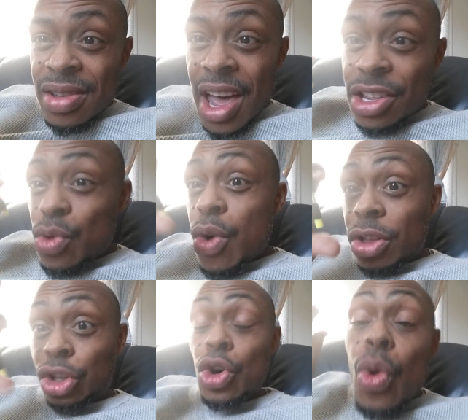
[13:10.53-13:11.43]
and you
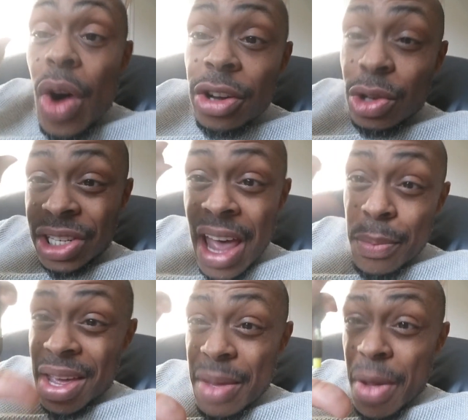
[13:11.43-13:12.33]
do
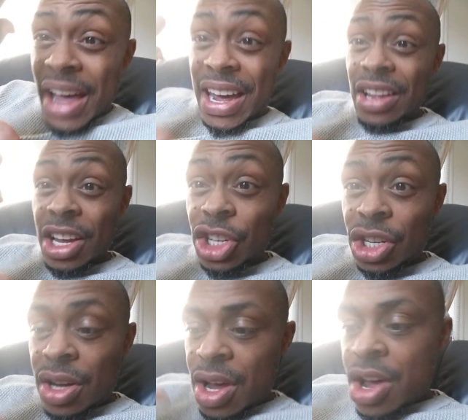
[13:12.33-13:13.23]
understand me in my English,